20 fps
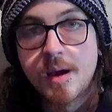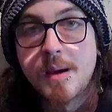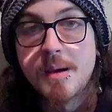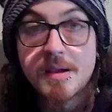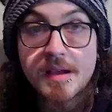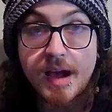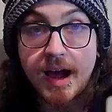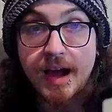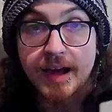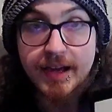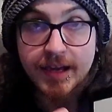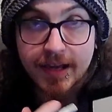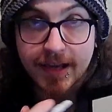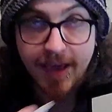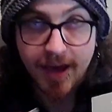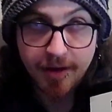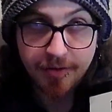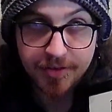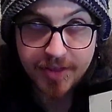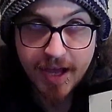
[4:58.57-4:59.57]
I can
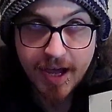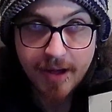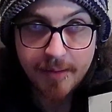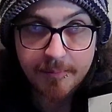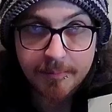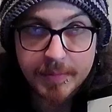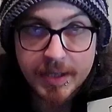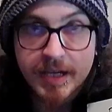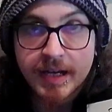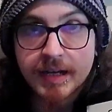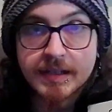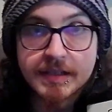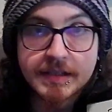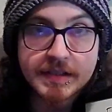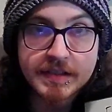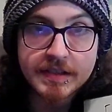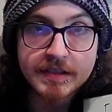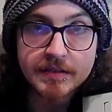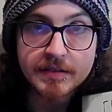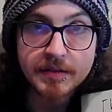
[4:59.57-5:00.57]
count that
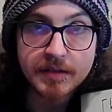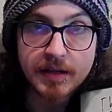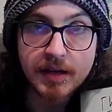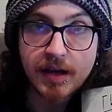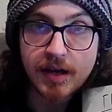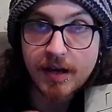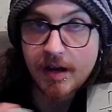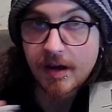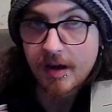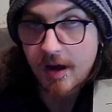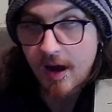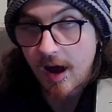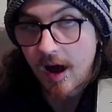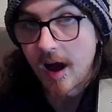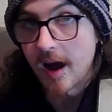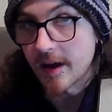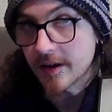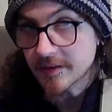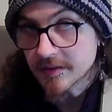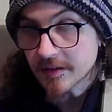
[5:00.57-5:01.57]
because
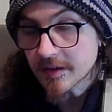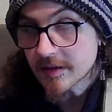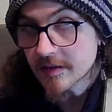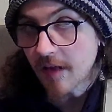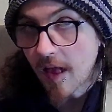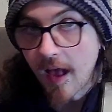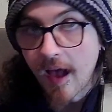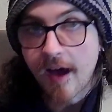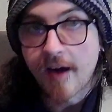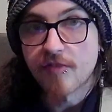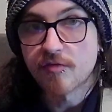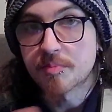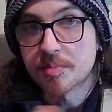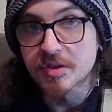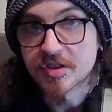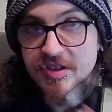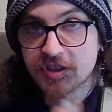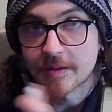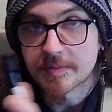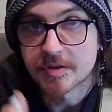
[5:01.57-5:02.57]
I have
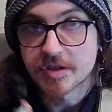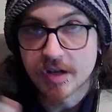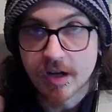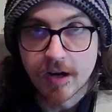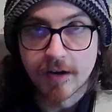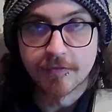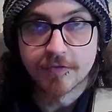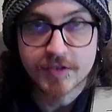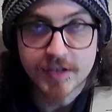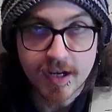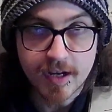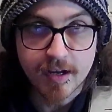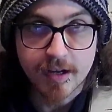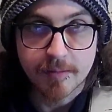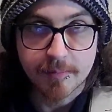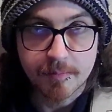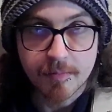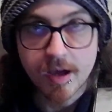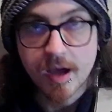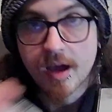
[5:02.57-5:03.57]
perception of time.
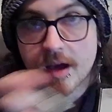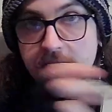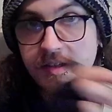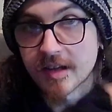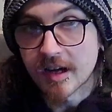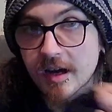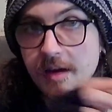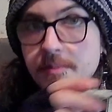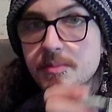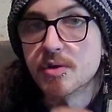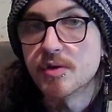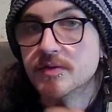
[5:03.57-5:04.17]
Time moves